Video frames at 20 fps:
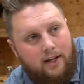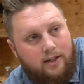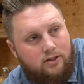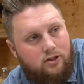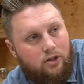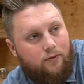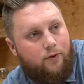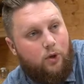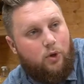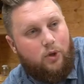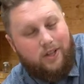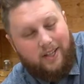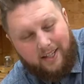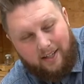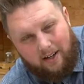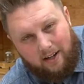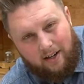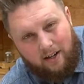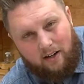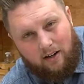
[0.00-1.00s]
So if you
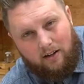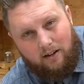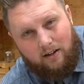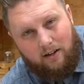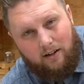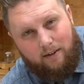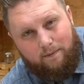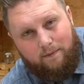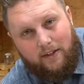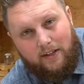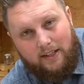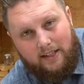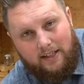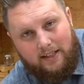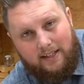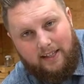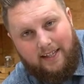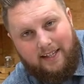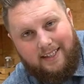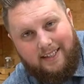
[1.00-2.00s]
click on our
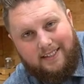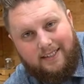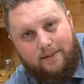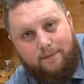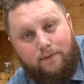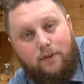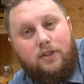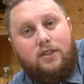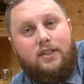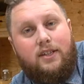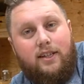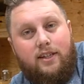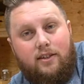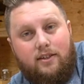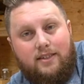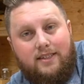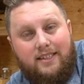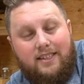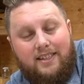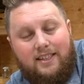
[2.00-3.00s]
affiliate link, it's the first link
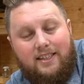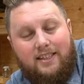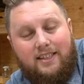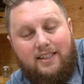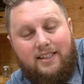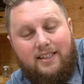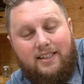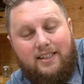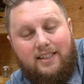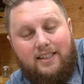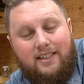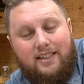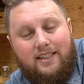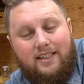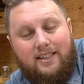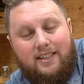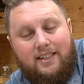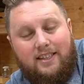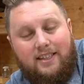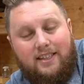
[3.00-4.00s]
you'll see in the description.
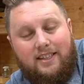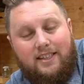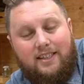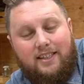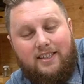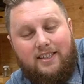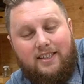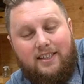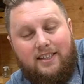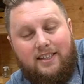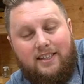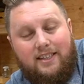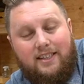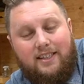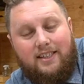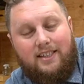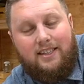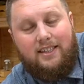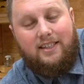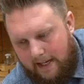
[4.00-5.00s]
It'll take you to
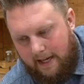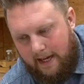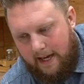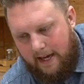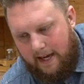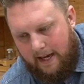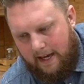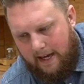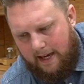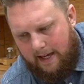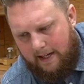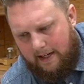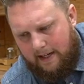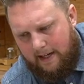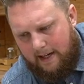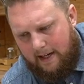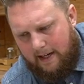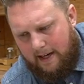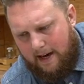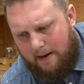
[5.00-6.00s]
Tandy. And
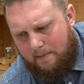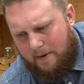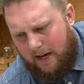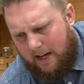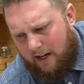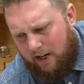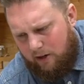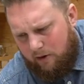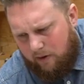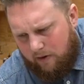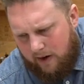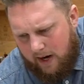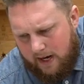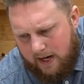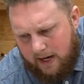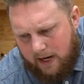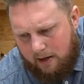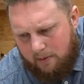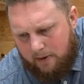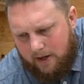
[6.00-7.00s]
uh, I'm not going to do it
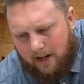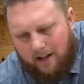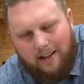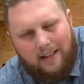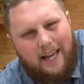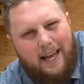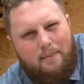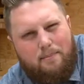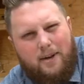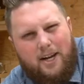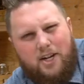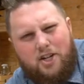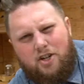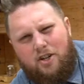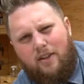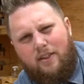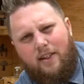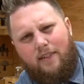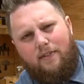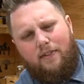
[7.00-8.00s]
right now, but I'll make
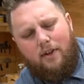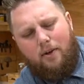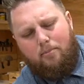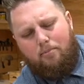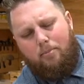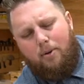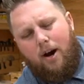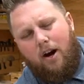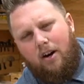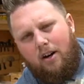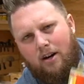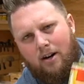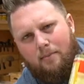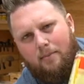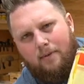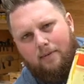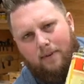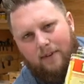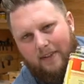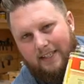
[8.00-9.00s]
sure that the part
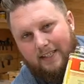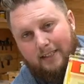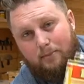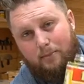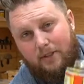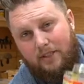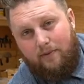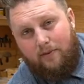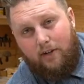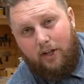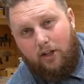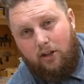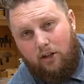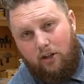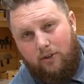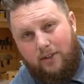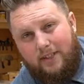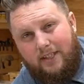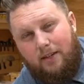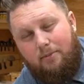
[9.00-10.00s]
number for this specific
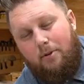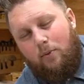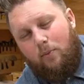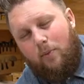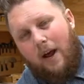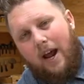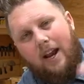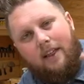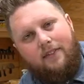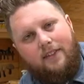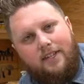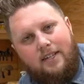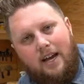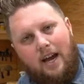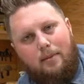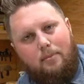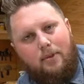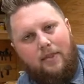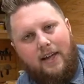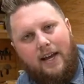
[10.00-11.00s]
glue is going to be right at the
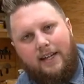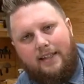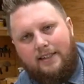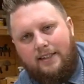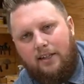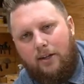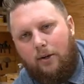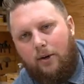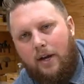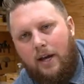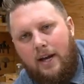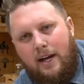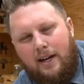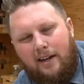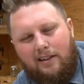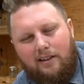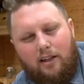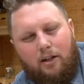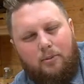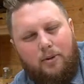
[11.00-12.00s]
top of that. So
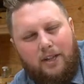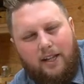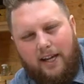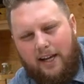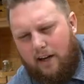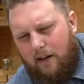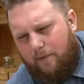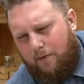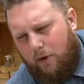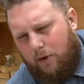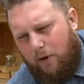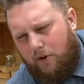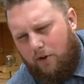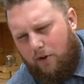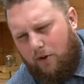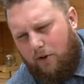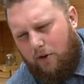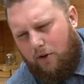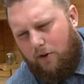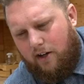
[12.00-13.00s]
a little bit later, if you
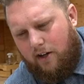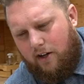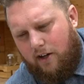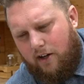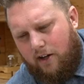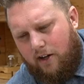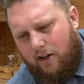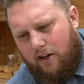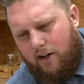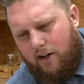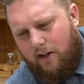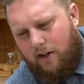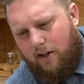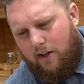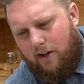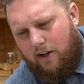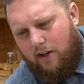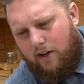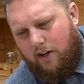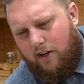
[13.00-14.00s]
just want to go
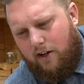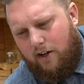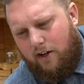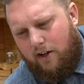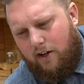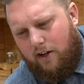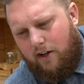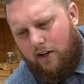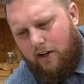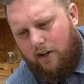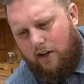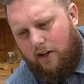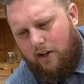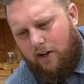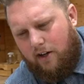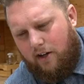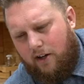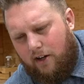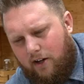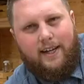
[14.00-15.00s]
uh, find this
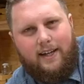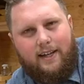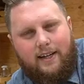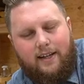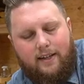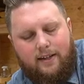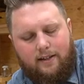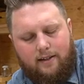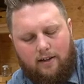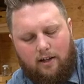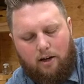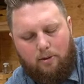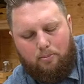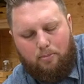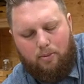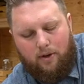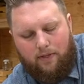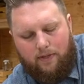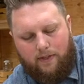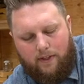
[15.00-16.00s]
quick, I'll
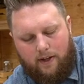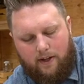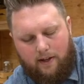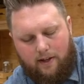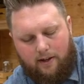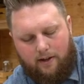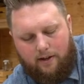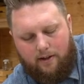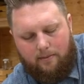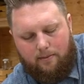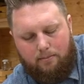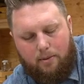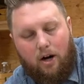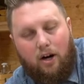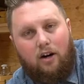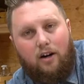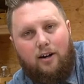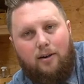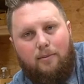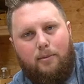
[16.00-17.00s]
put the
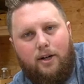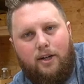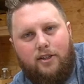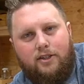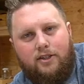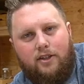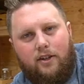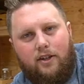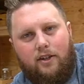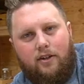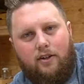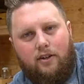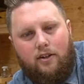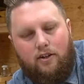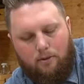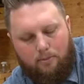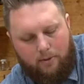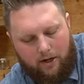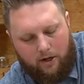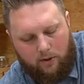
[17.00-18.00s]
part number so that you can
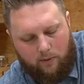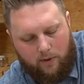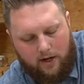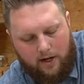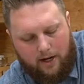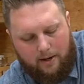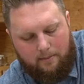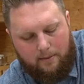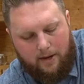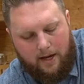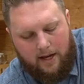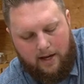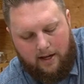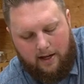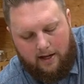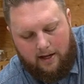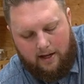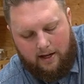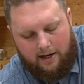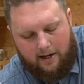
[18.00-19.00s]
go pick one up.
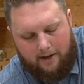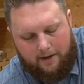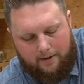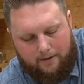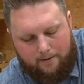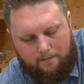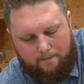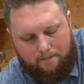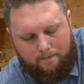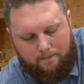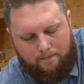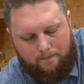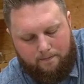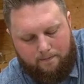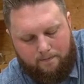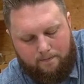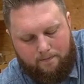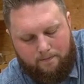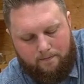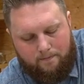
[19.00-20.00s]

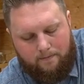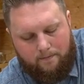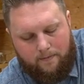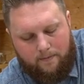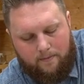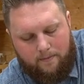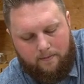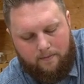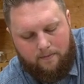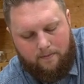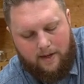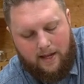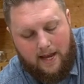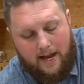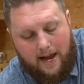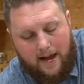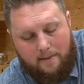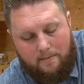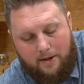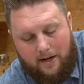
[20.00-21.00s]
Um,
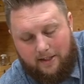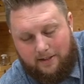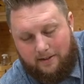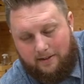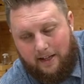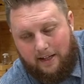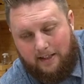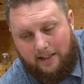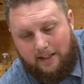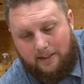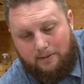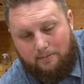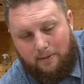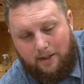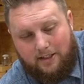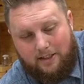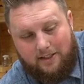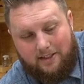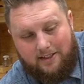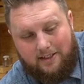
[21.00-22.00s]
yeah, I mean, as, as
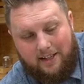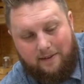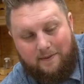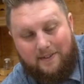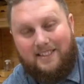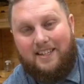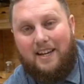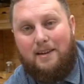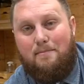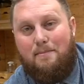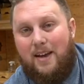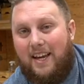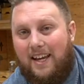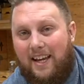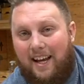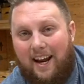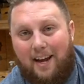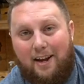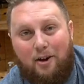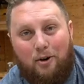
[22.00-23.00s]
much stuff as I'm
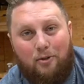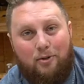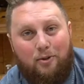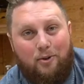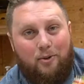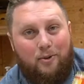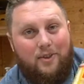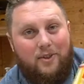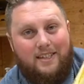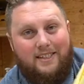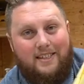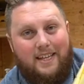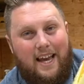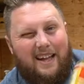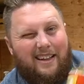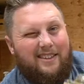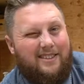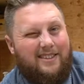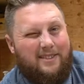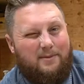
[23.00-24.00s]
making, I go through these
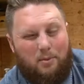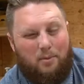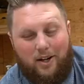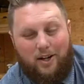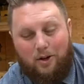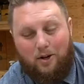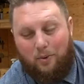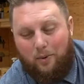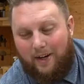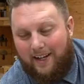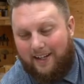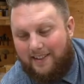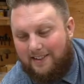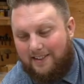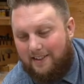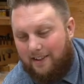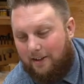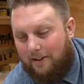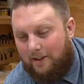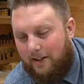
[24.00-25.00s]
gallons pretty quick.
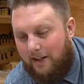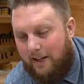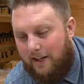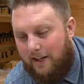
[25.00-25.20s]
So